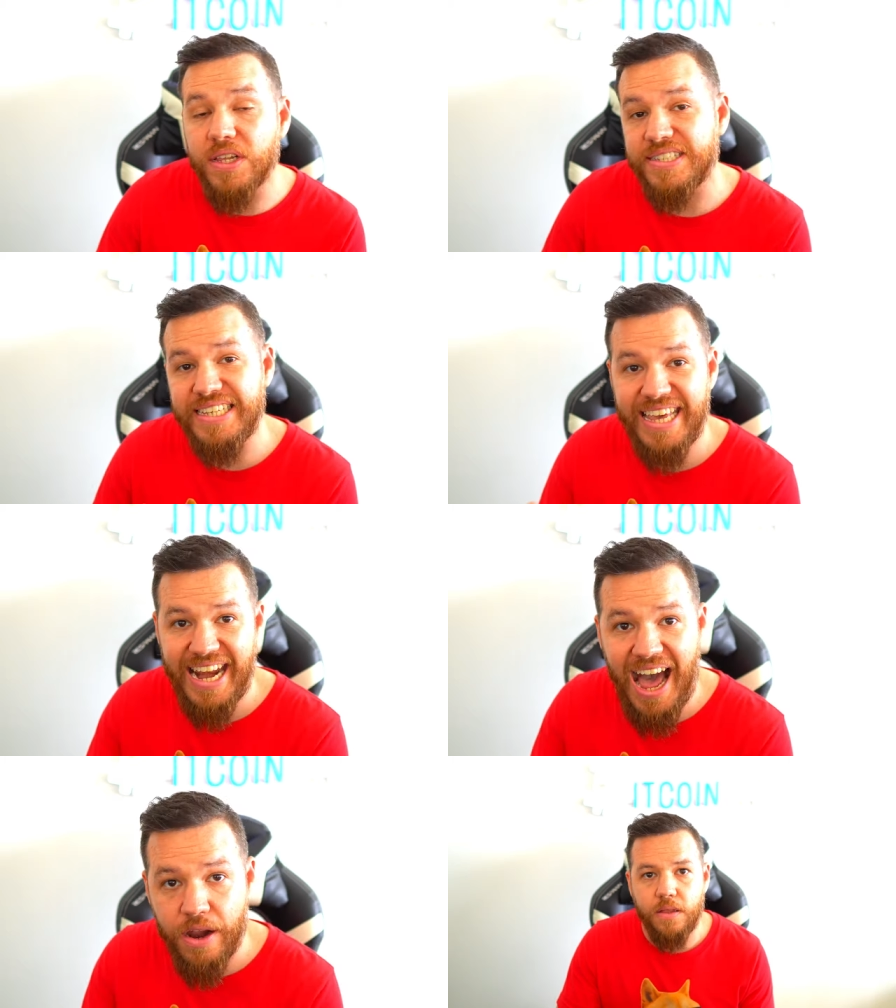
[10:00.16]
to
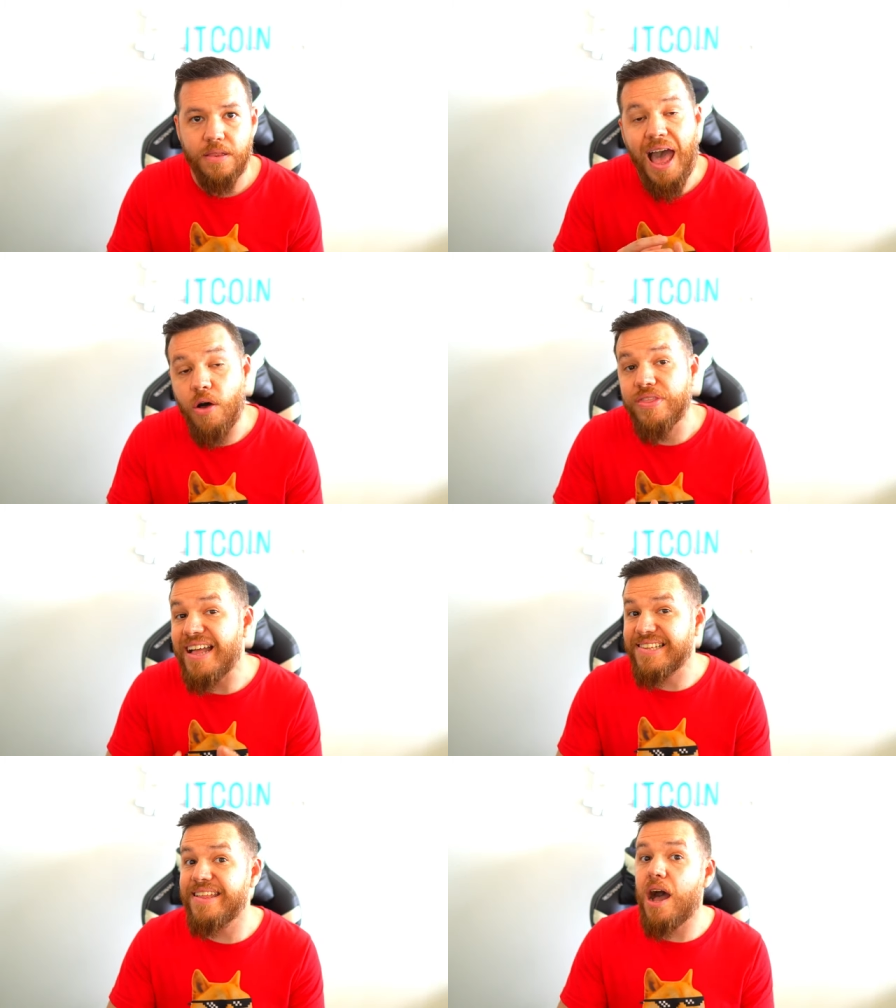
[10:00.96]
get out of. Now,
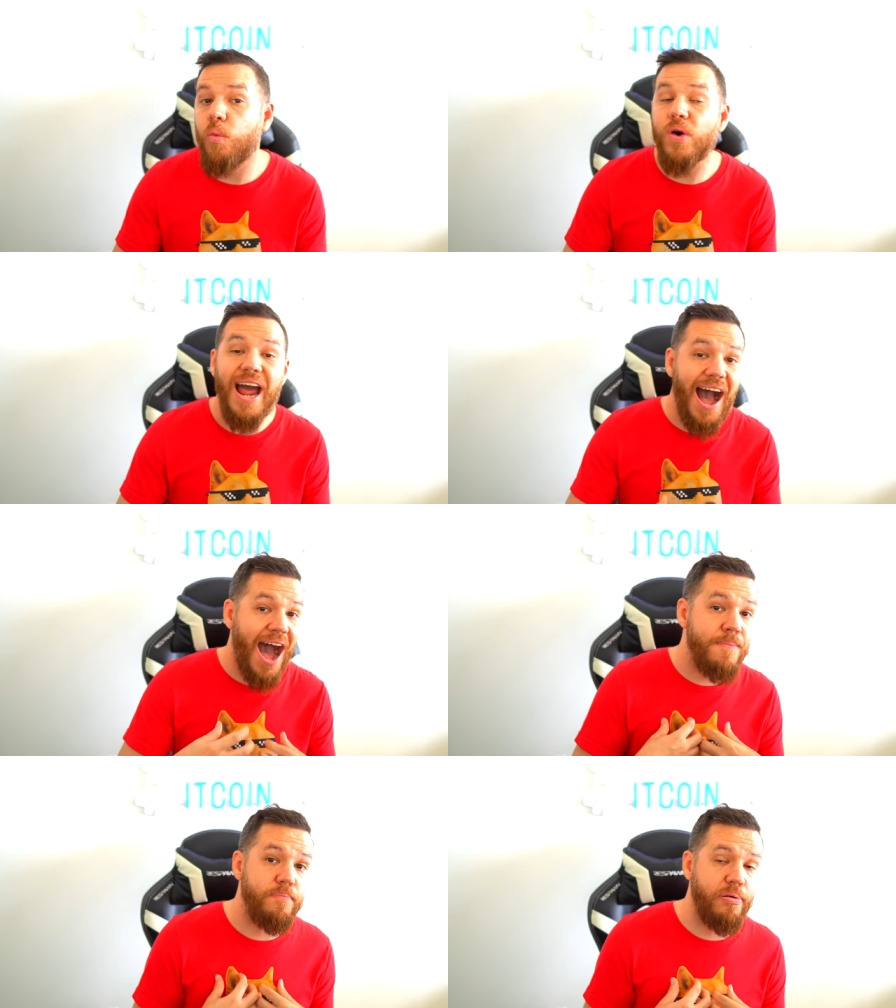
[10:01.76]
that's not what
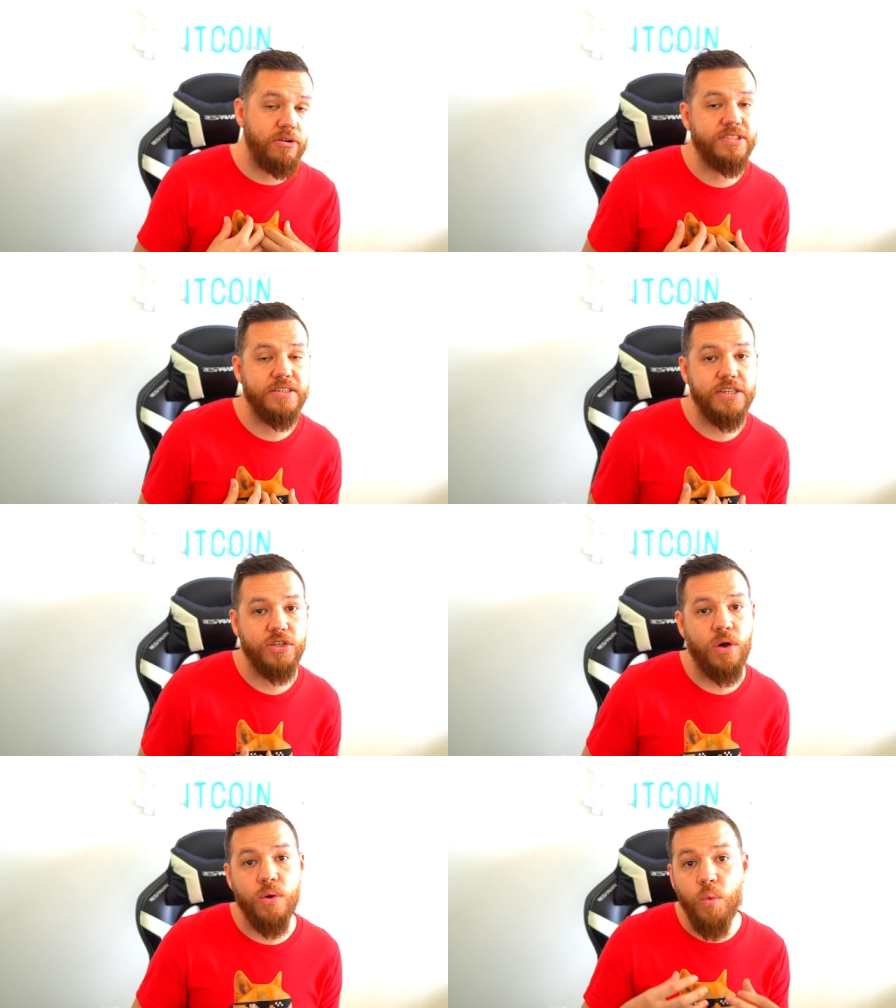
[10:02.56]
I'm personally
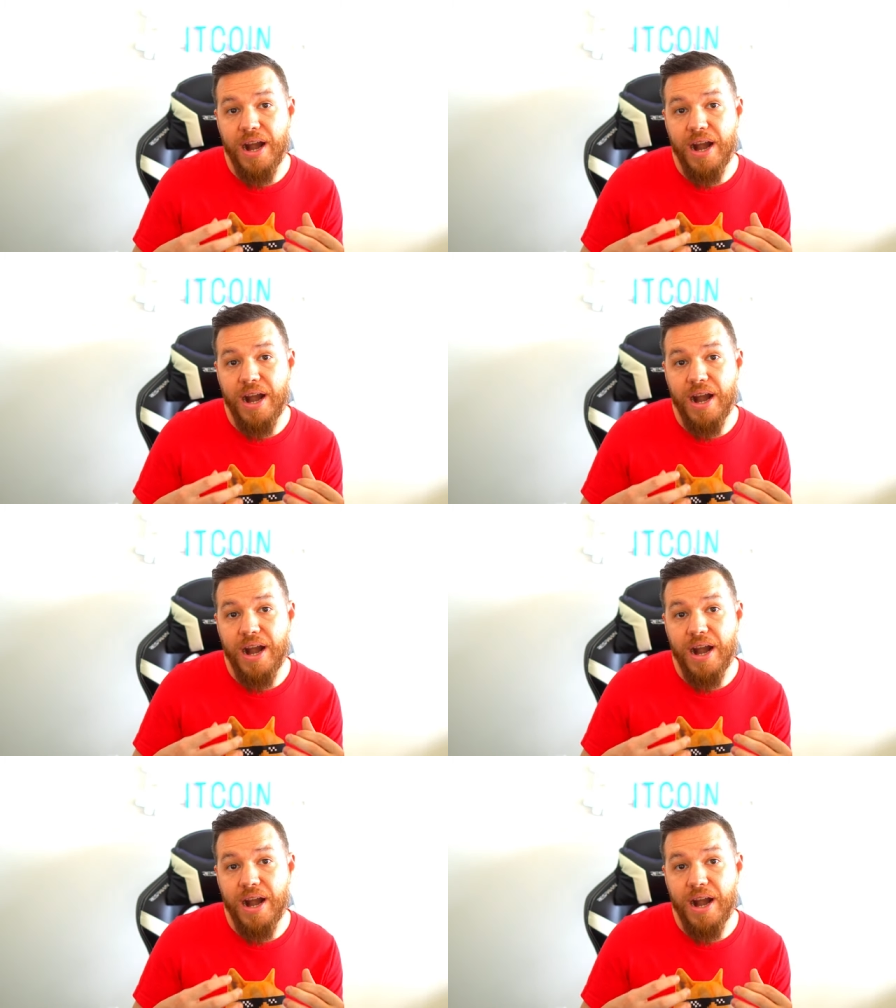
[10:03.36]
doing.